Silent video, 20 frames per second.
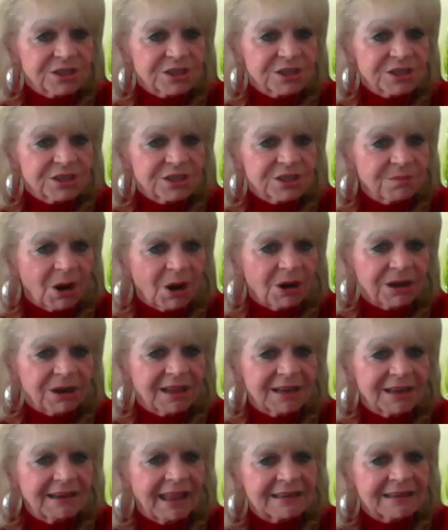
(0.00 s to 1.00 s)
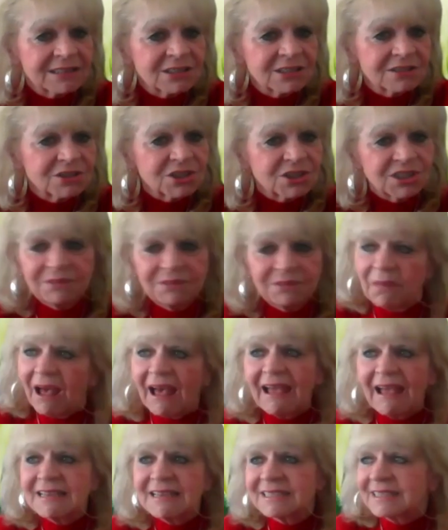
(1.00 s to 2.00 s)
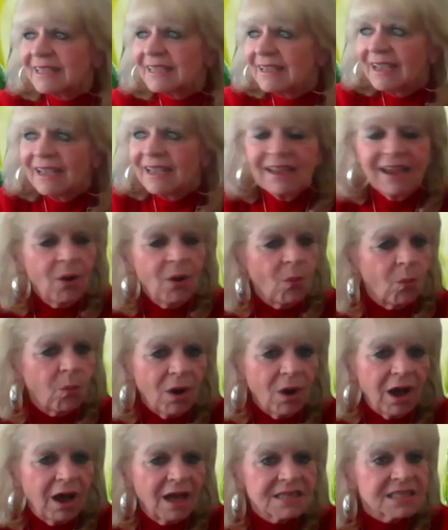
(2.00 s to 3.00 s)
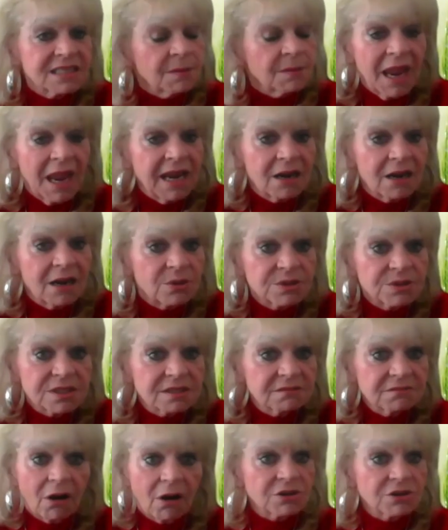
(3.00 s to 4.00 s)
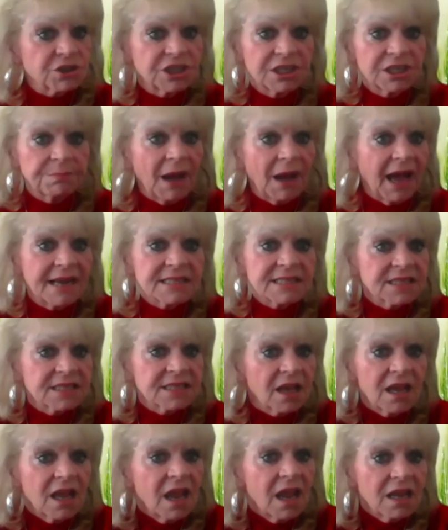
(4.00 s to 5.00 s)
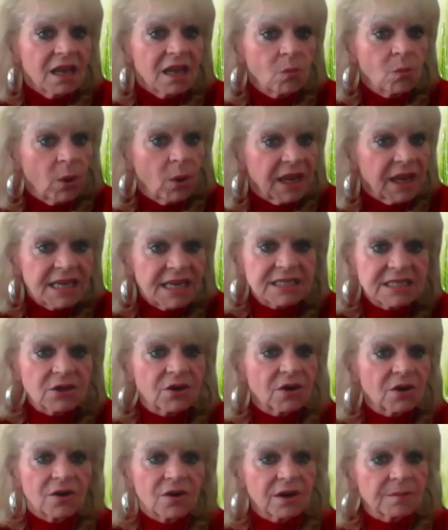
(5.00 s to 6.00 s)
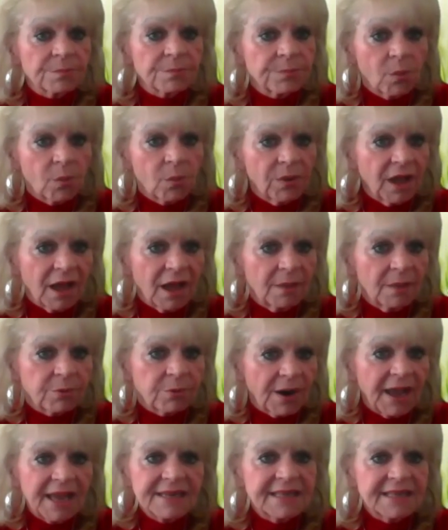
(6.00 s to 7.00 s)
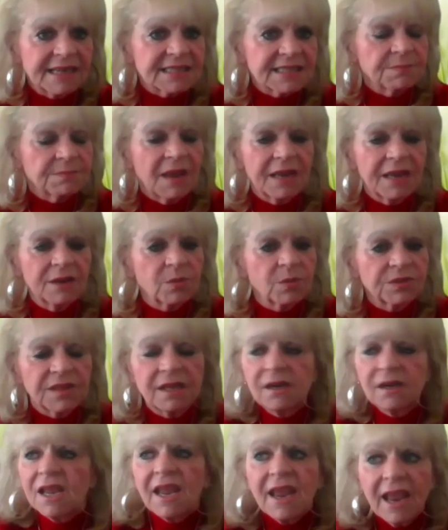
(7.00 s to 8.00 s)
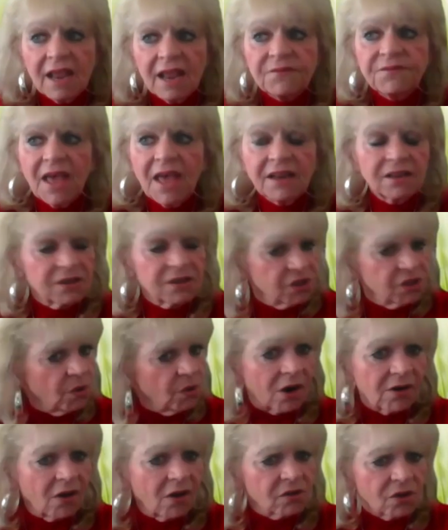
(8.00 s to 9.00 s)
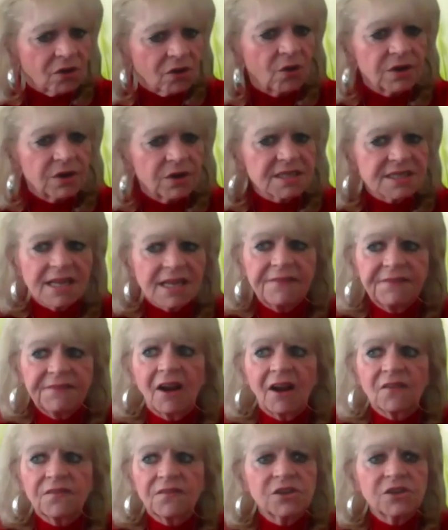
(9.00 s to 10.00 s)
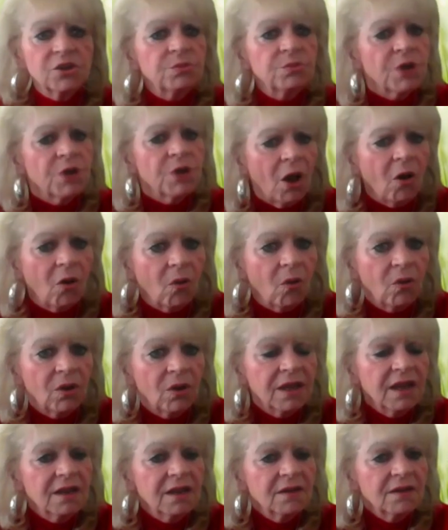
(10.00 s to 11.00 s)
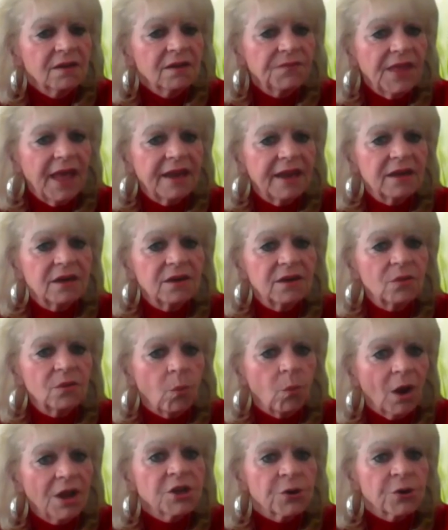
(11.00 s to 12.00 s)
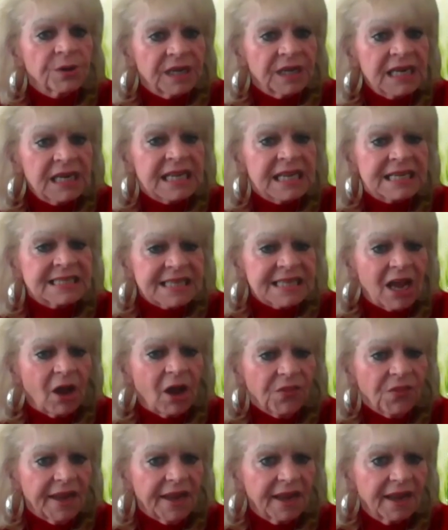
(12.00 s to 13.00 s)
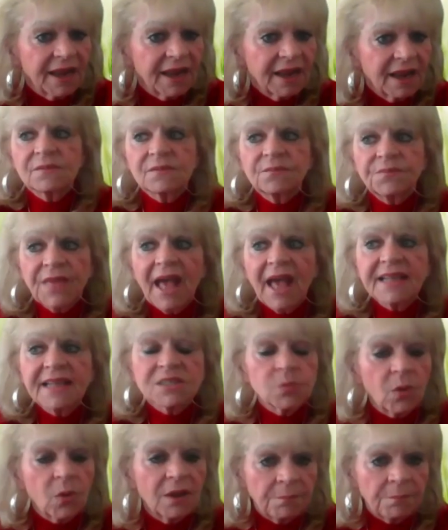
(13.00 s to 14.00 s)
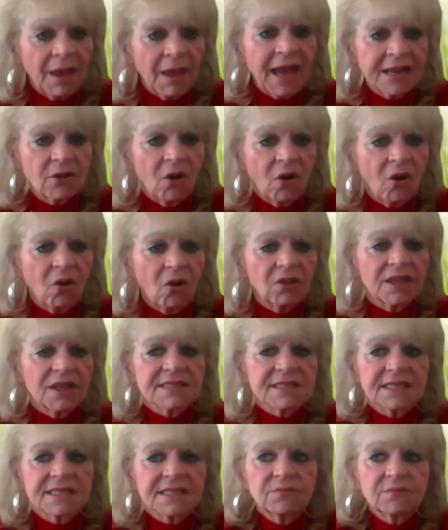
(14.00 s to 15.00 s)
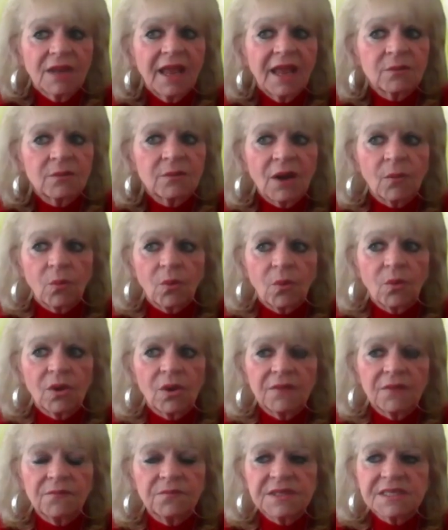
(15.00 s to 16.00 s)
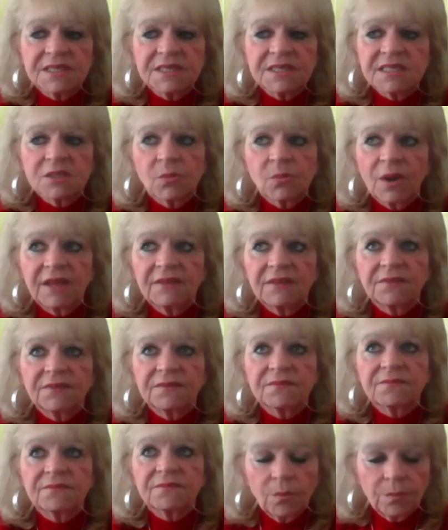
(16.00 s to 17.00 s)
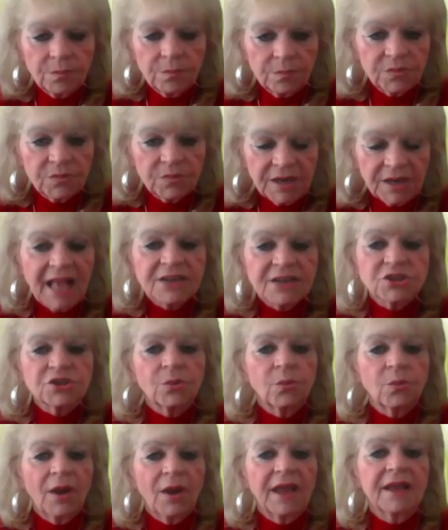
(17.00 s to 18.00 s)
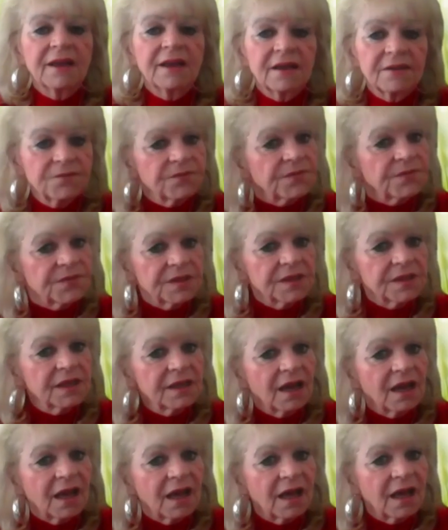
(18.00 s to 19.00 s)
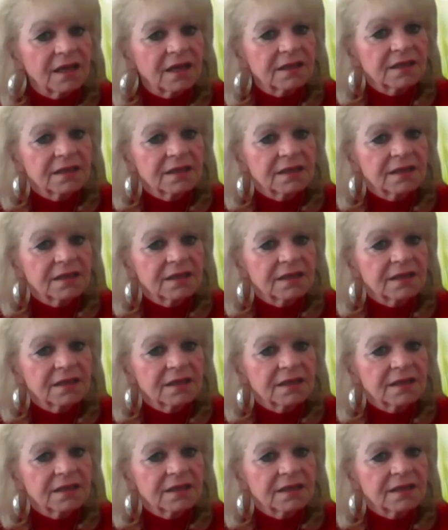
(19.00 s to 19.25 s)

the market and she buys uh, tomatoes or she buys wheat or uh, bread that's made with it. If that QRL code is on there, then you know that what you're eating is healthy. That's what my goal is. And, and this is the way, the natural way of the uh,